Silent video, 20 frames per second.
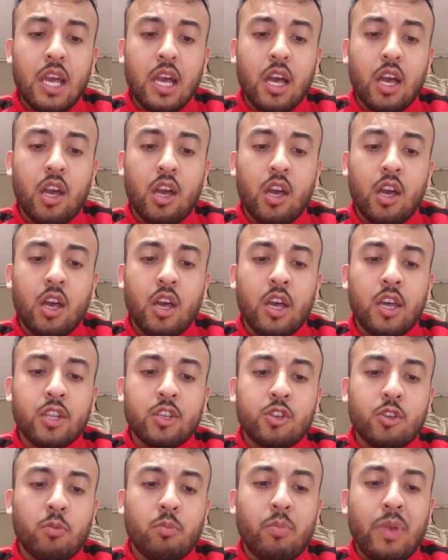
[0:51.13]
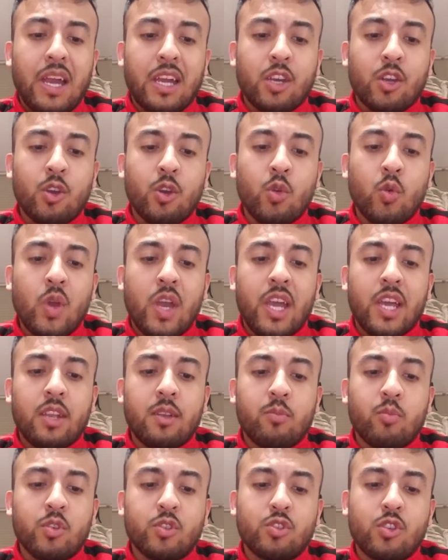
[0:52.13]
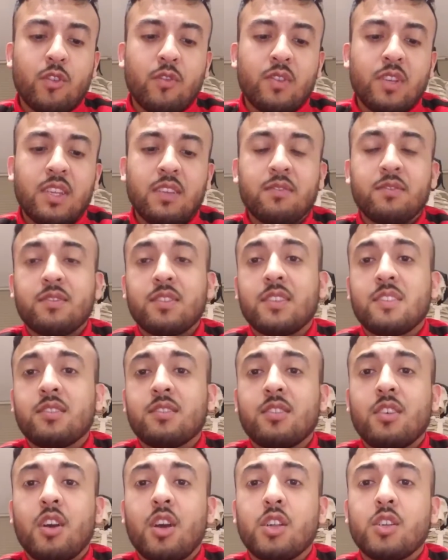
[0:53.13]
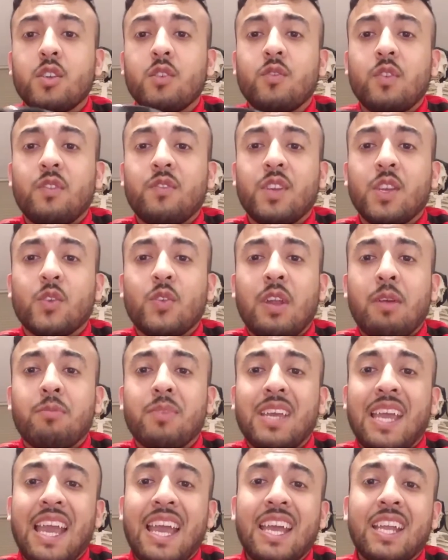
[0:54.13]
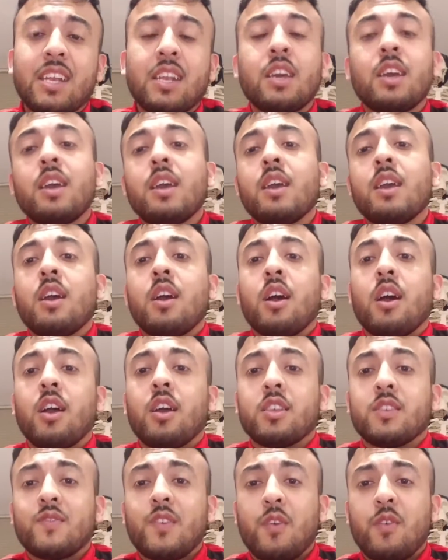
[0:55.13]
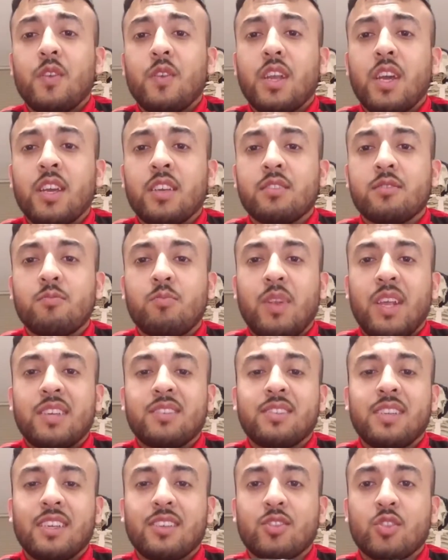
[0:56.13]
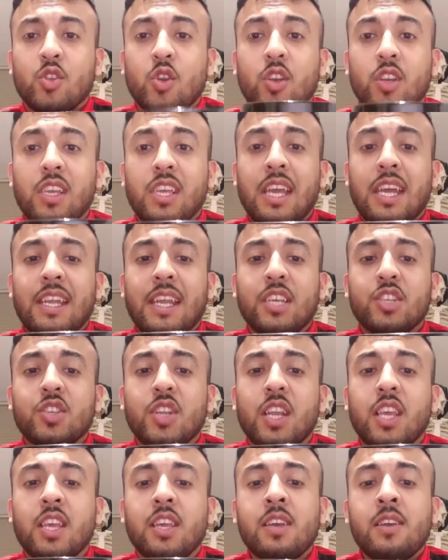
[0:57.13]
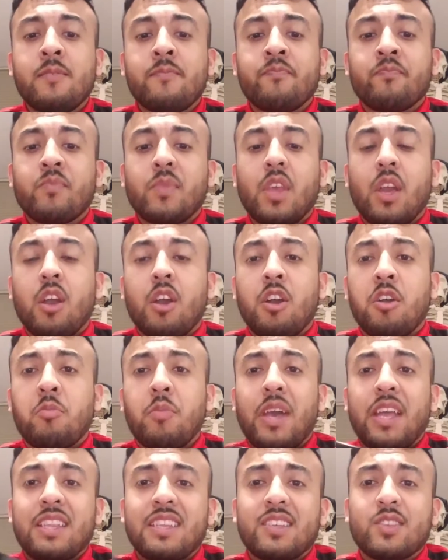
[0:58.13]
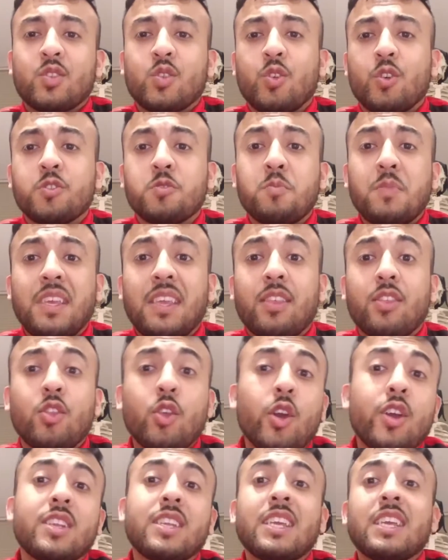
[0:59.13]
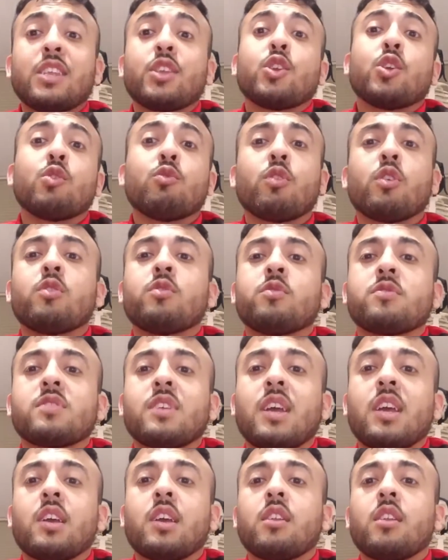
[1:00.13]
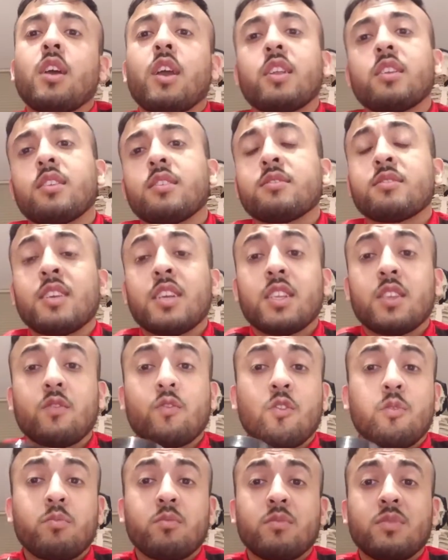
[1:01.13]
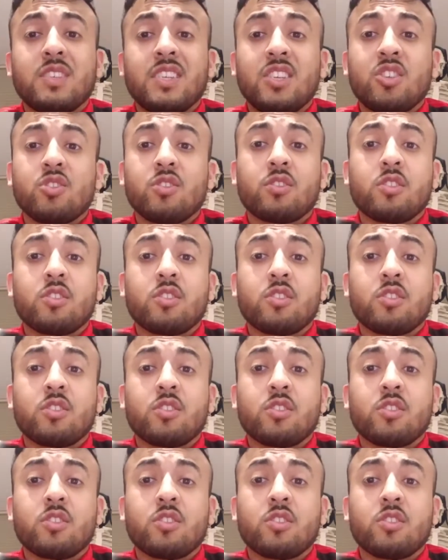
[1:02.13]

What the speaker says: tobacco, and preservatives. This is a 150-gram can. It's a very nice plastic sturdy can actually, and this cost me 13 euros and 90 cents from Shisha